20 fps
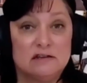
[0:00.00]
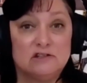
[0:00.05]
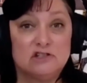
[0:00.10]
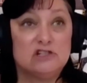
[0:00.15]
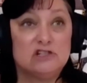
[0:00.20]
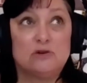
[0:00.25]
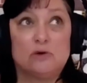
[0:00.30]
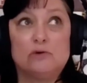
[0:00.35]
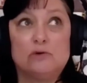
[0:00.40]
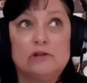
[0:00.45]

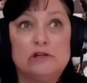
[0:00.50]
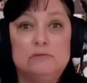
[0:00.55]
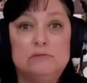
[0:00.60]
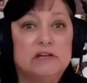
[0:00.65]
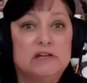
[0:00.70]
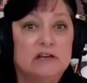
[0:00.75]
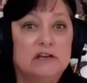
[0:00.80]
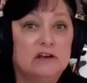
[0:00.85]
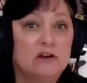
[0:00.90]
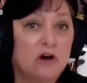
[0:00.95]
only
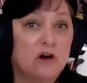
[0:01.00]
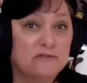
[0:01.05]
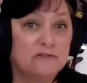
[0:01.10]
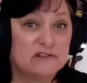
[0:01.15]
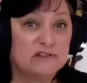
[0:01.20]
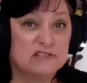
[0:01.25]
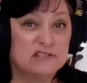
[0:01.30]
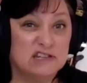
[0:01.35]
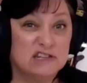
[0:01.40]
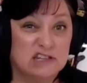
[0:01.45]
been in
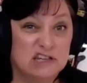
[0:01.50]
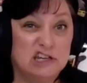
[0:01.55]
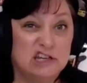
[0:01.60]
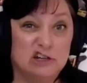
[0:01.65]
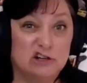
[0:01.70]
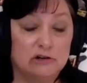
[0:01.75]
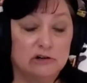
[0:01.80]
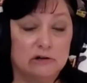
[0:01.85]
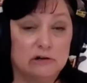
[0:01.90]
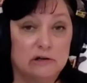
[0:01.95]
office a
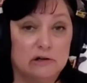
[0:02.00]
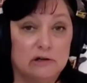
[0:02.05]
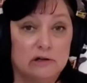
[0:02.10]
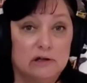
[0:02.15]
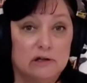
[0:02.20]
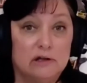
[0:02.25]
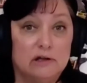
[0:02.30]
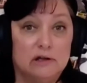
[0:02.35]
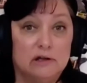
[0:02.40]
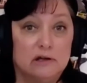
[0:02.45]
year,
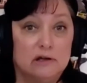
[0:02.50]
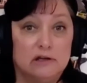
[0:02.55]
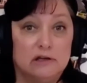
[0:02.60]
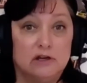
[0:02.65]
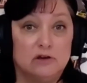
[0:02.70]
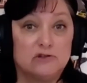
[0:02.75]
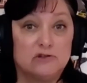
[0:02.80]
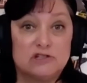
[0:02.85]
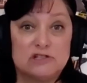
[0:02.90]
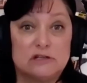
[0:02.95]

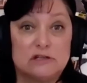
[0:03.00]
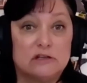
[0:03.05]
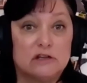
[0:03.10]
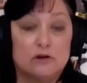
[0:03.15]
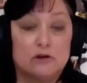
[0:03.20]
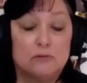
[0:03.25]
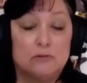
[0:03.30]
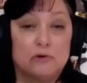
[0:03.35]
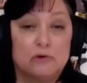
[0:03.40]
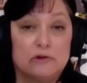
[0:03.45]
just a
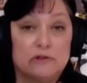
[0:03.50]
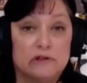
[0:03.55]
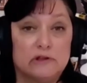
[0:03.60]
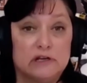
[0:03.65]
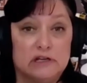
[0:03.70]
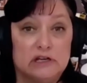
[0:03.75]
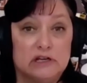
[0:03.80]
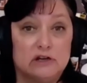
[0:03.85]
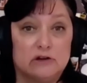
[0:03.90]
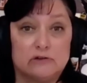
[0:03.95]
little more than a
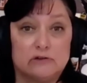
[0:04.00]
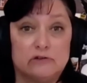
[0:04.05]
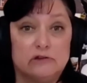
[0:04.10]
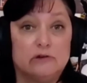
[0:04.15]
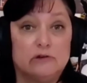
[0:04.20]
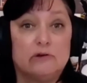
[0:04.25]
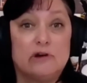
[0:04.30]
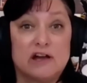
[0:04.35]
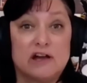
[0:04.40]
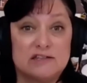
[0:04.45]
year. So
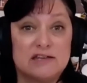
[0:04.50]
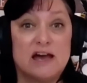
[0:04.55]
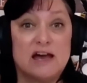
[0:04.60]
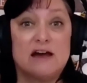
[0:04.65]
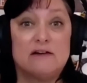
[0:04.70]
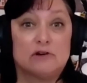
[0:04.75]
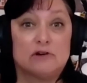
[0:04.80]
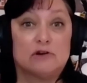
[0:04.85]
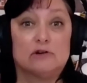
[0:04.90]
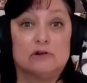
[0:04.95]
you guys
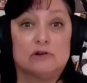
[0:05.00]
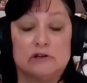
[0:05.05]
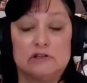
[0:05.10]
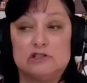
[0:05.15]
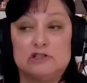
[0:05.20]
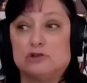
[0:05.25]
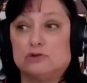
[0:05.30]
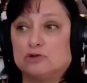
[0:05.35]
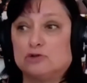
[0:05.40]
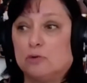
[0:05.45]
have her
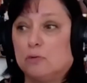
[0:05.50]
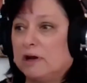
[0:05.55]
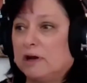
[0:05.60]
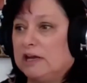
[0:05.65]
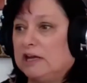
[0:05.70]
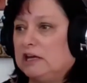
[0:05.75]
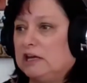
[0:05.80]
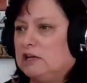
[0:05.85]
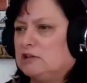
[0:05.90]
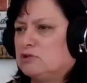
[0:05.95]
until
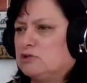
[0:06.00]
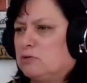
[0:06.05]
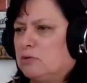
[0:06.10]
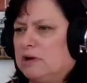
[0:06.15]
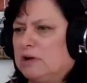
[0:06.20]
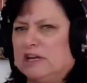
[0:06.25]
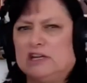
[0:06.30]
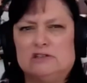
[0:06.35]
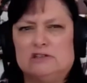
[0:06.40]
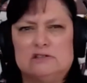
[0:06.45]

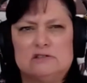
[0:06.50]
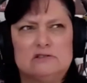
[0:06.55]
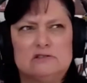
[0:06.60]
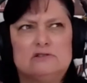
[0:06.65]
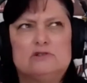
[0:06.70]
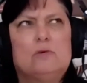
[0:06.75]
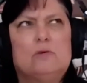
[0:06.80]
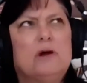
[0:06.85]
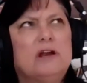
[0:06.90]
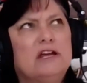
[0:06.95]

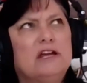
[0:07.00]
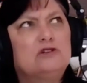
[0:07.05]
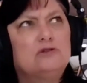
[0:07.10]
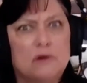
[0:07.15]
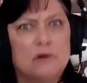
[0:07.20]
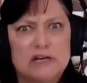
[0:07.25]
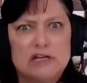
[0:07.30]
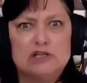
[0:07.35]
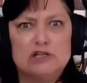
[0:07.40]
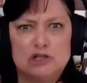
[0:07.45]

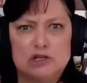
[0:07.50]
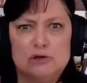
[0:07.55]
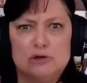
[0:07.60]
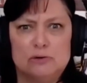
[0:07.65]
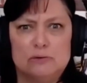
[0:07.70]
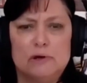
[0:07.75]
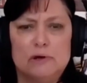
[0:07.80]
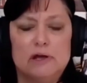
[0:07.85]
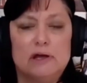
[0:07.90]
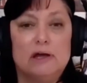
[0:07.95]

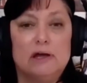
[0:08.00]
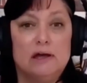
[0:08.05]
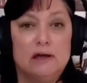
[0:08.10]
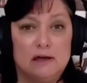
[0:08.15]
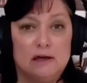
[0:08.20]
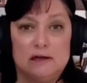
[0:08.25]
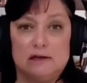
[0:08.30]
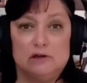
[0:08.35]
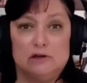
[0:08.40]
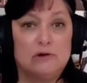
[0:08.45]
2022.
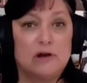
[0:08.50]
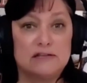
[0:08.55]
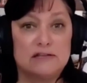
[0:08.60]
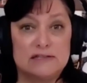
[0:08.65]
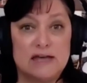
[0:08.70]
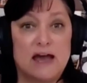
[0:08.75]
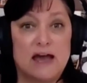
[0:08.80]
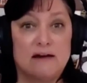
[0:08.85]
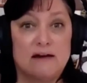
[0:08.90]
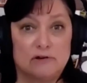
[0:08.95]
You guys
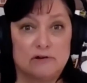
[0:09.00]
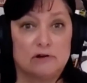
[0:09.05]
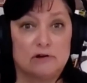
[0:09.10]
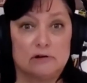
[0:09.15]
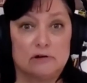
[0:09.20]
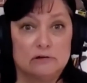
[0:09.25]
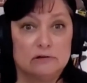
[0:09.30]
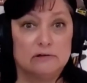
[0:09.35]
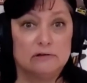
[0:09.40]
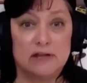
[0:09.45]
have
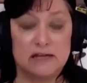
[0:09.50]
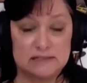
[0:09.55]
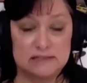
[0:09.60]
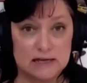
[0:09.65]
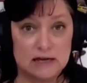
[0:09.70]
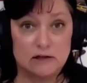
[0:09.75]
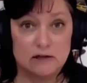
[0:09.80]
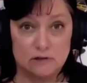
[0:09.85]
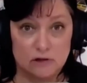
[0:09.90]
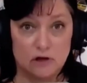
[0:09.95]
her. That's
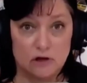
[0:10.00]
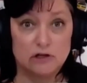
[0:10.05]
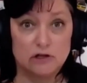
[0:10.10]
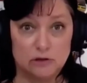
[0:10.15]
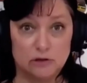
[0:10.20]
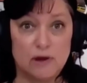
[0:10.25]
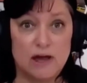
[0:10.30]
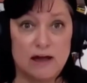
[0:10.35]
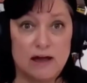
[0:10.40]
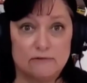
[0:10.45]
how long
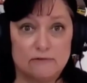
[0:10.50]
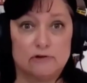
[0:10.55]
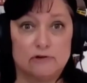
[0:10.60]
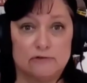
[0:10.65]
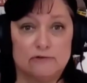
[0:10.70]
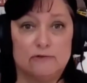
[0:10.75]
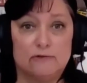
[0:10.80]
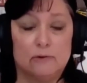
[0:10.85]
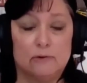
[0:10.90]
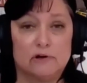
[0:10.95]
you have her
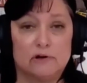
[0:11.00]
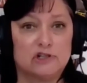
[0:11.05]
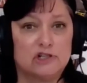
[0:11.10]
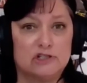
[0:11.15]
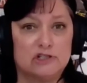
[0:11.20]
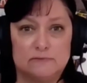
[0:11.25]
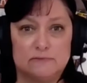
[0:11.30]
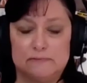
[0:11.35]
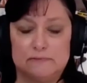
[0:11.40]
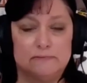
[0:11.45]
for.
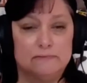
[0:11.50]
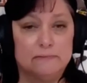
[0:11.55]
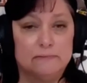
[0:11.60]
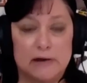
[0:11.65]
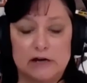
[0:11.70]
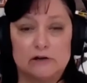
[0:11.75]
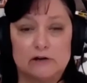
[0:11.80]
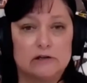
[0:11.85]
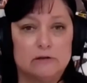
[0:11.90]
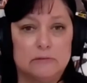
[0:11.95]
She's
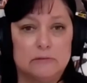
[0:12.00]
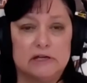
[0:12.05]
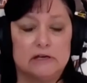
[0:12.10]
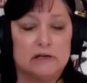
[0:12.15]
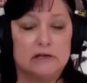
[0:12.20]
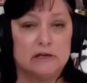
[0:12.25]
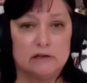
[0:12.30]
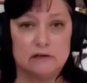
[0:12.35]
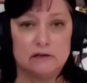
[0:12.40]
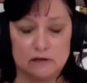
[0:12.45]
barely been
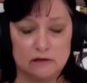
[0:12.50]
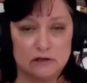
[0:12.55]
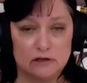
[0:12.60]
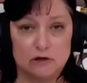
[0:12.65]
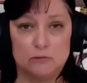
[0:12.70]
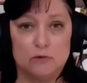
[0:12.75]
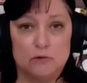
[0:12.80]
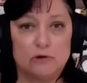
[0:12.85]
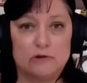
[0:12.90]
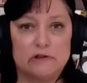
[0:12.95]
in a
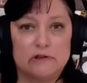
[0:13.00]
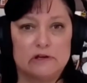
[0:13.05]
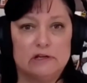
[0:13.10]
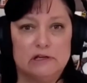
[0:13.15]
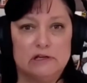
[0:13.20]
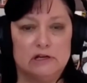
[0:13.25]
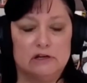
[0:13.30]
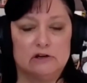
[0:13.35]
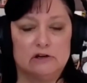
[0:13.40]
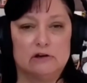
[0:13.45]
little more than a
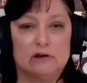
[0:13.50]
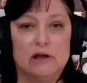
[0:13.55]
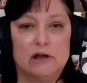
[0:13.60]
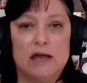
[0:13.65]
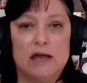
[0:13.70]
year.